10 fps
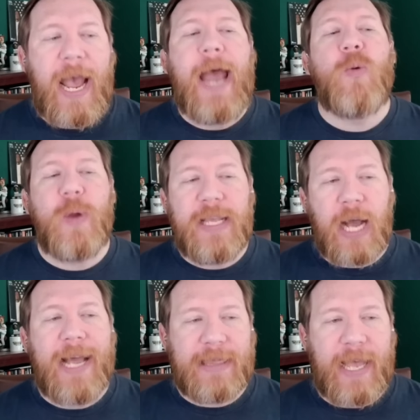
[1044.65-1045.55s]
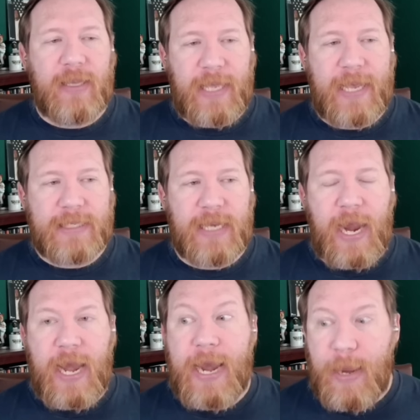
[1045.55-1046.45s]
And we got that last
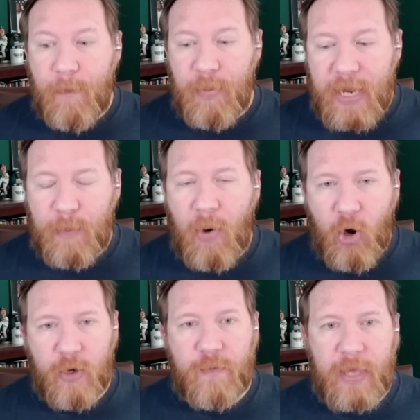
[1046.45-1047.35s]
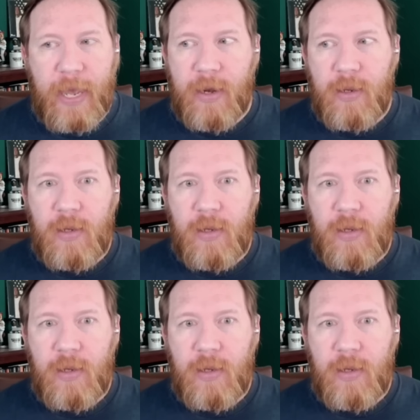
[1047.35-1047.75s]
night. And a big part of that